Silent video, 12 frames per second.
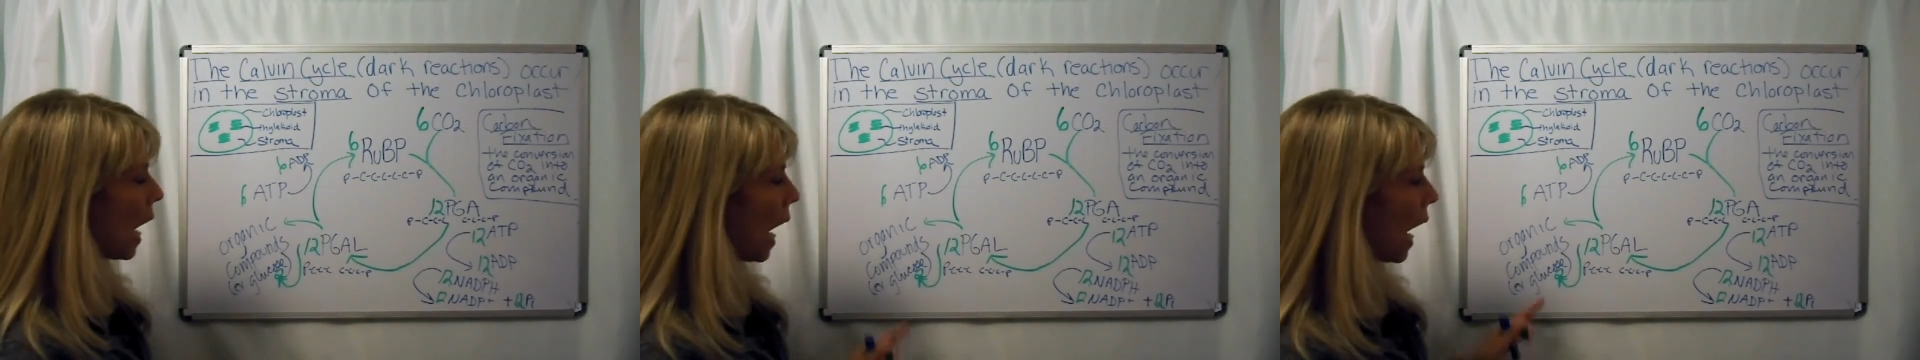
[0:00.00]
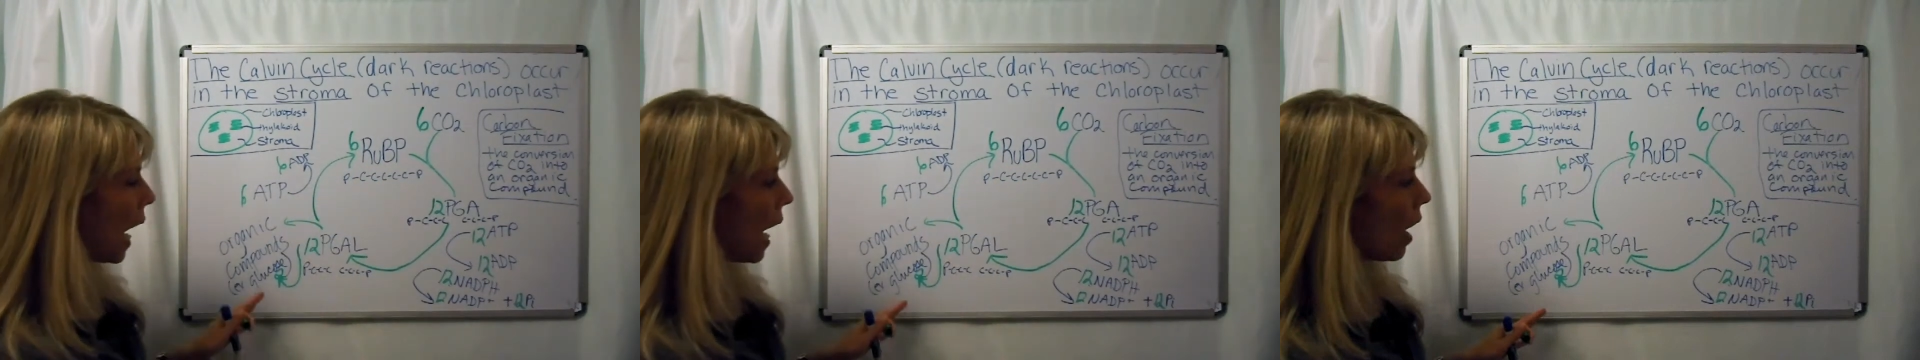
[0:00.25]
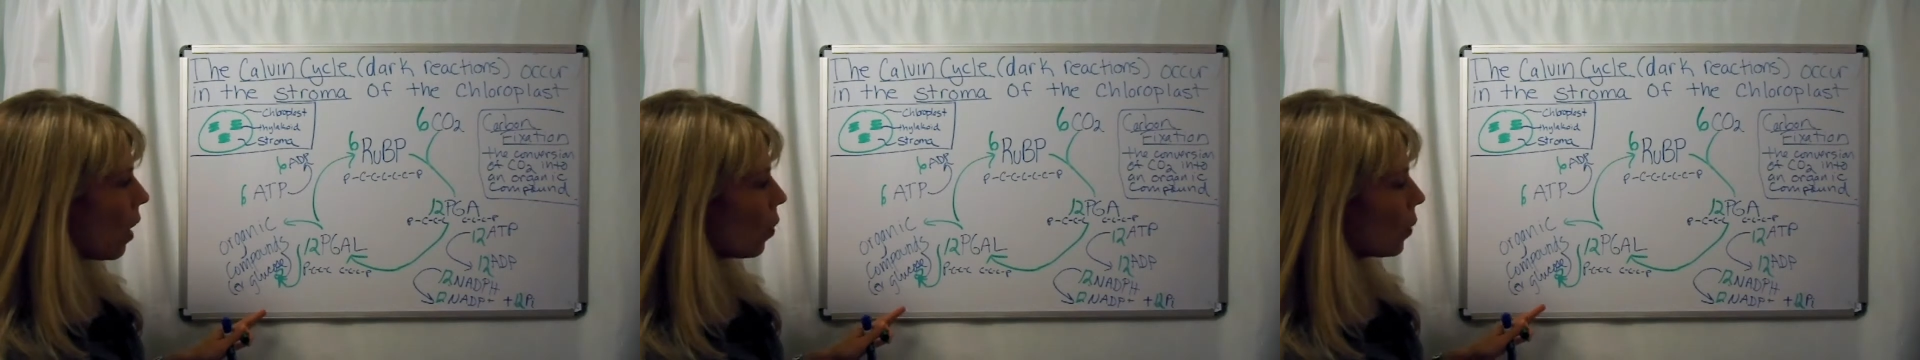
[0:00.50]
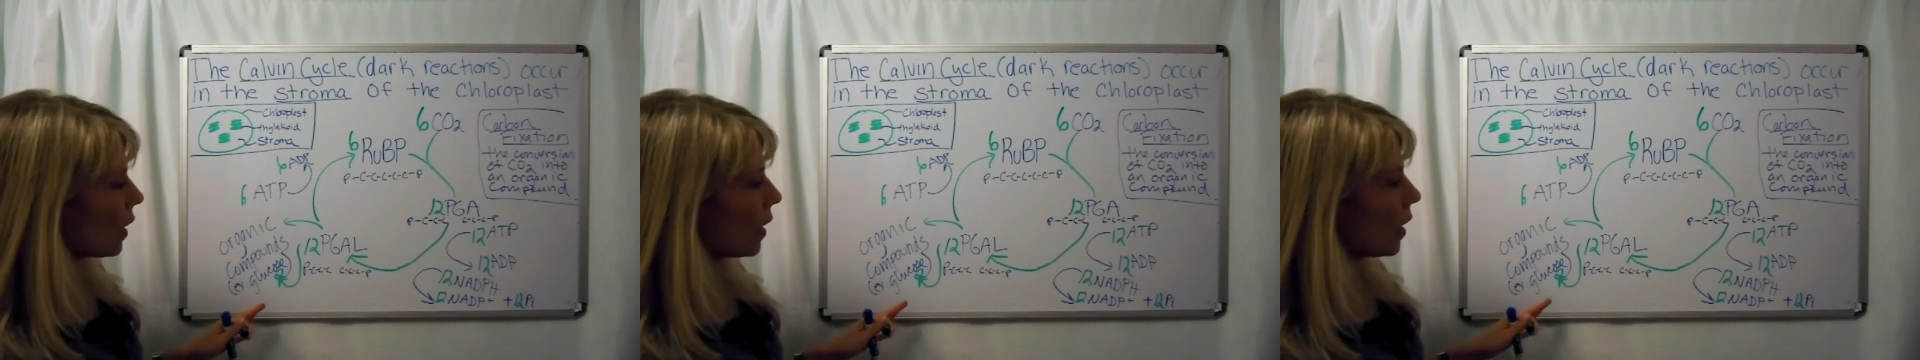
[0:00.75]

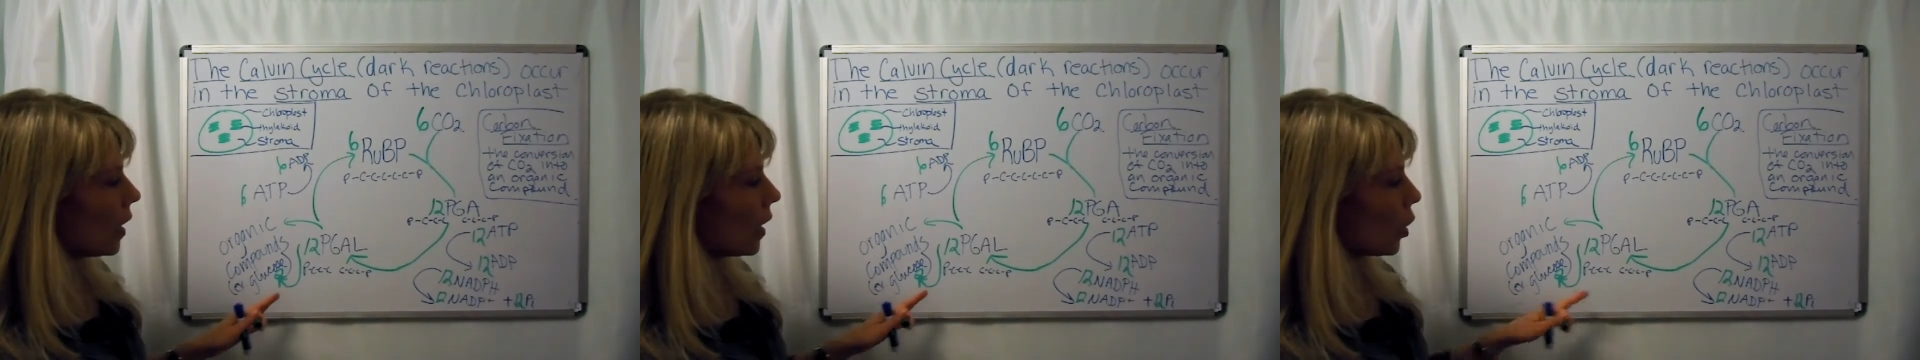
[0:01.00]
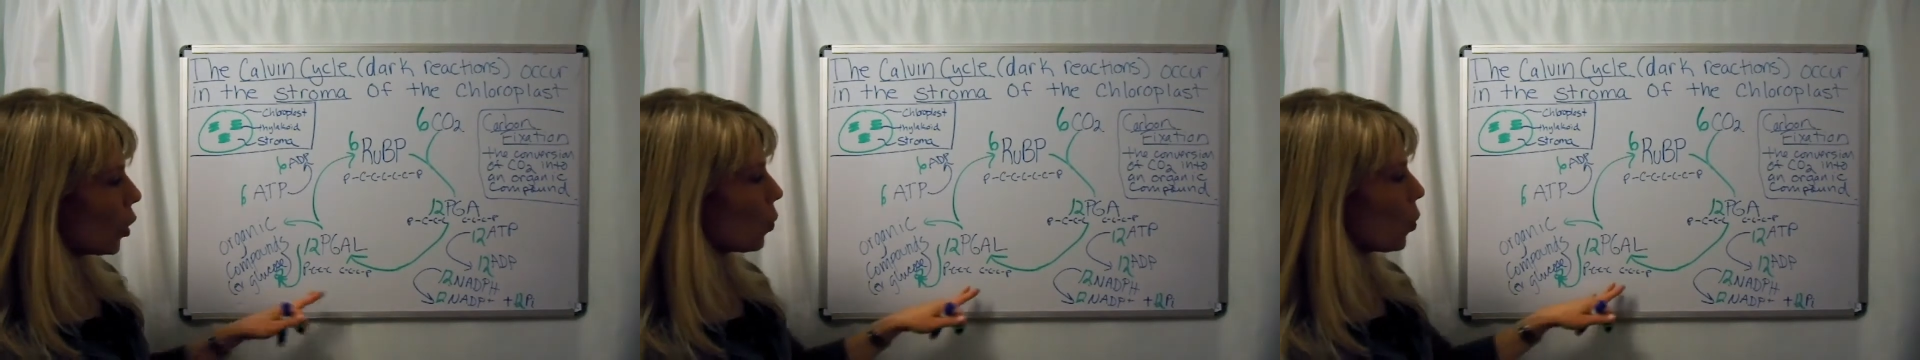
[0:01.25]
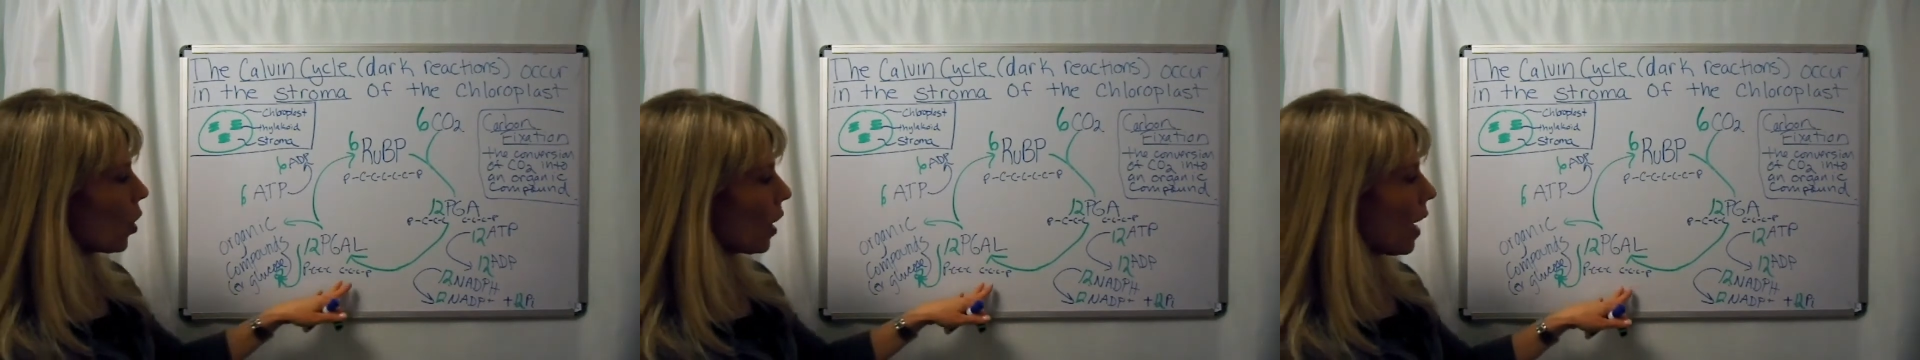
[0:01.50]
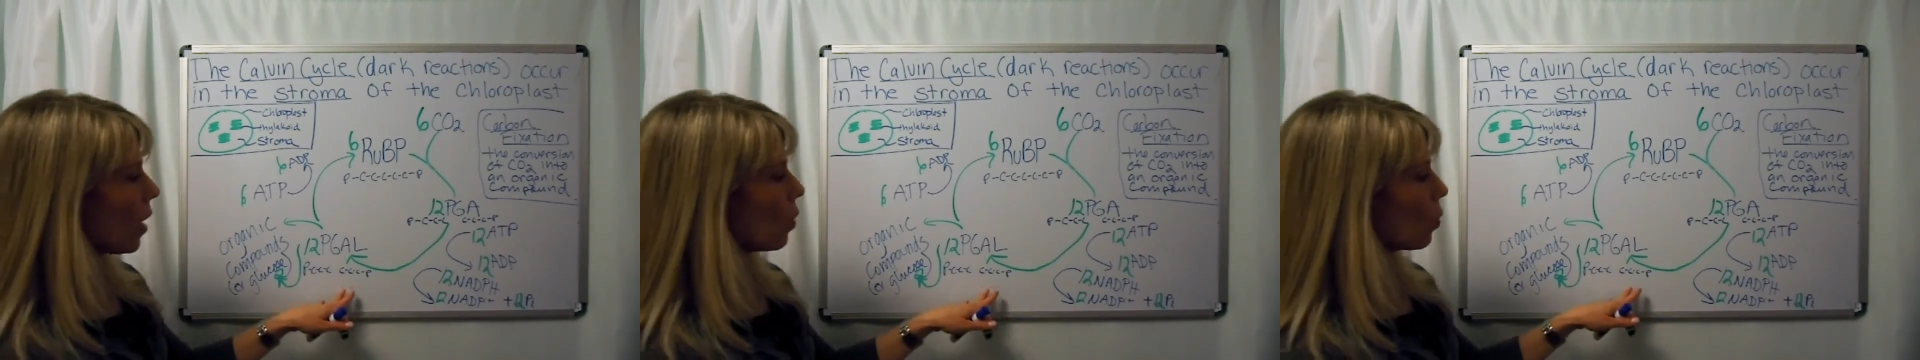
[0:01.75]
how it could work
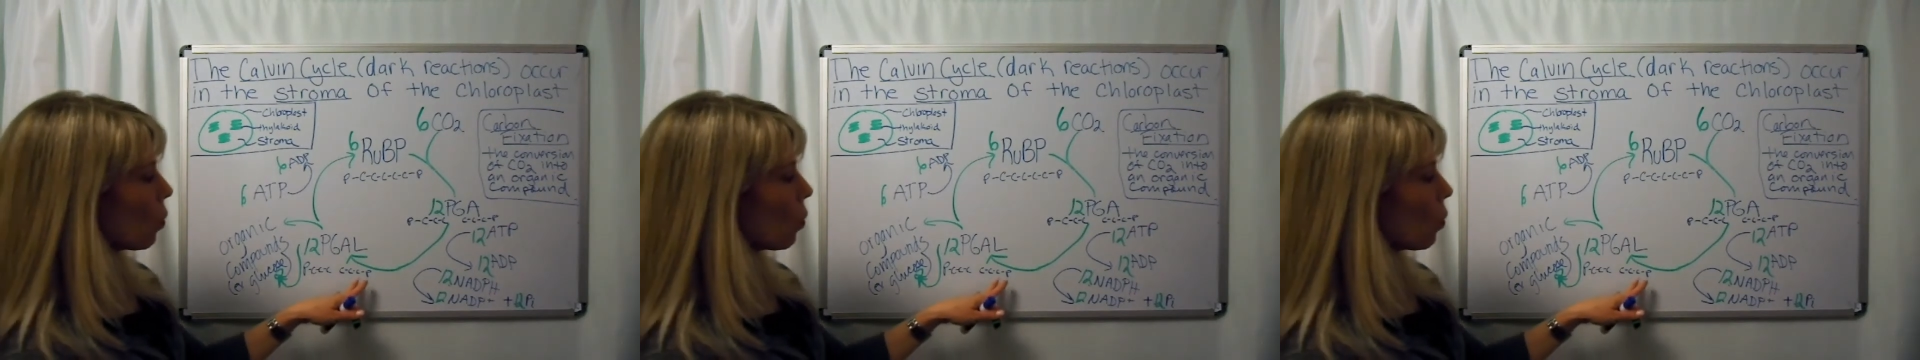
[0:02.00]
out